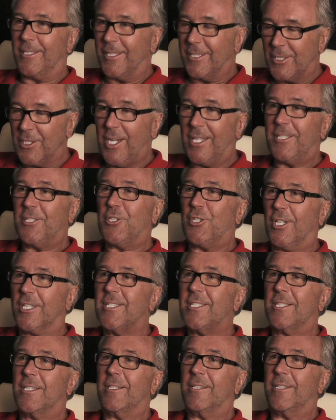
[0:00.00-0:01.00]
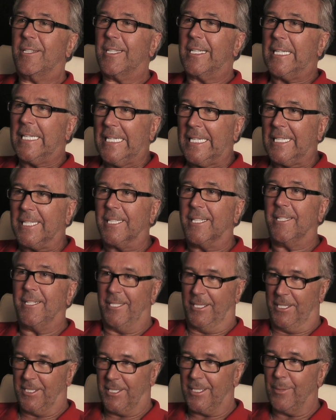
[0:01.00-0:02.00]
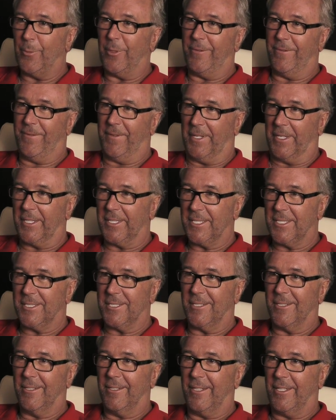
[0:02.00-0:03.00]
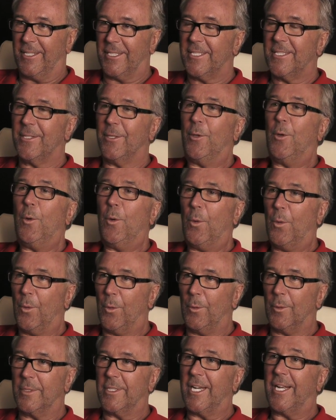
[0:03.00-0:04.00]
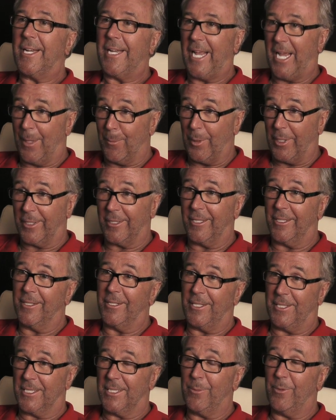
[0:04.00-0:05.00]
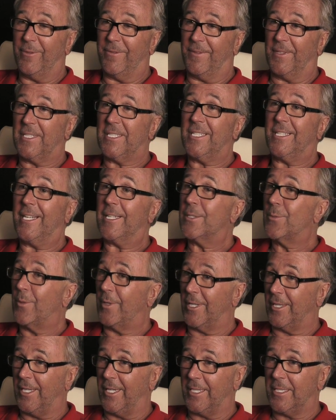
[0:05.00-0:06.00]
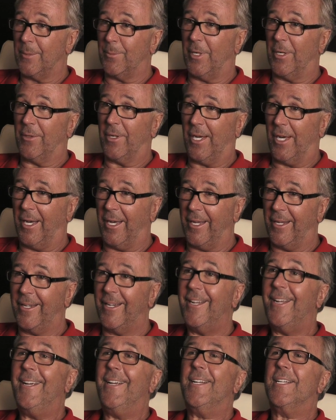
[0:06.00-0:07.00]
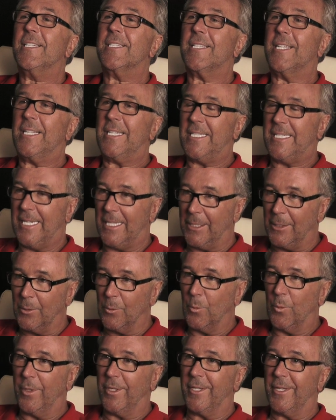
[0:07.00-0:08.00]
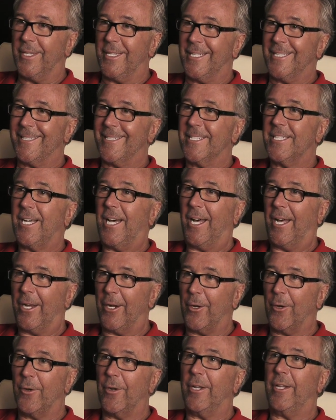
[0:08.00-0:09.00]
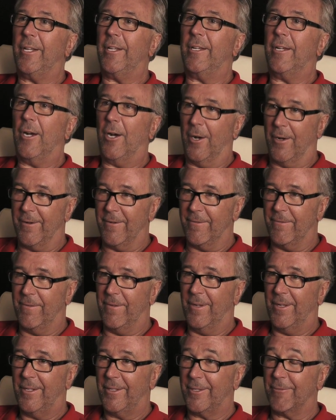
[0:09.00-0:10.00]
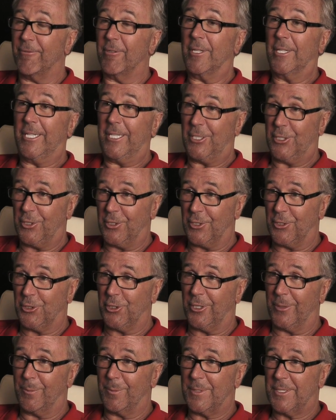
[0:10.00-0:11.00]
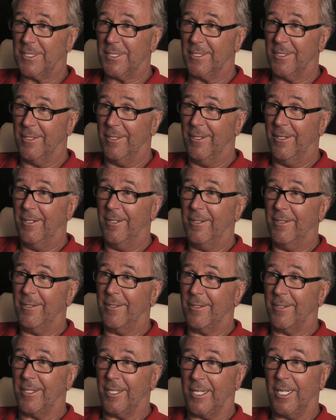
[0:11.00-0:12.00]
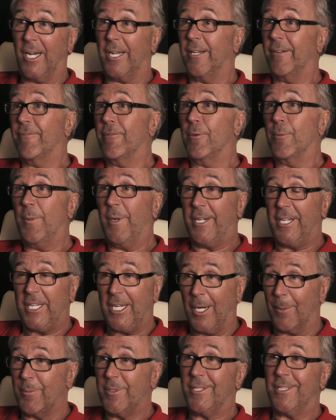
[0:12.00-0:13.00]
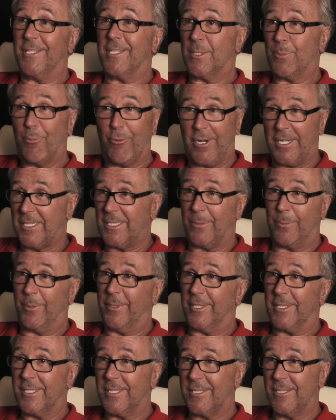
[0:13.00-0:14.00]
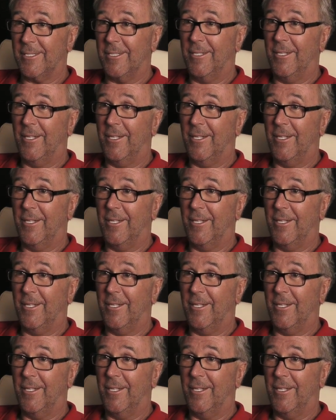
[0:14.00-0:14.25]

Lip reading: It's not just the kid that needs to be fixed. It's the whole dynamic that needs to be fixed. And that's what I liked about Hyde, is they dealt with the entirety of the relationships that got everybody up to this precipice.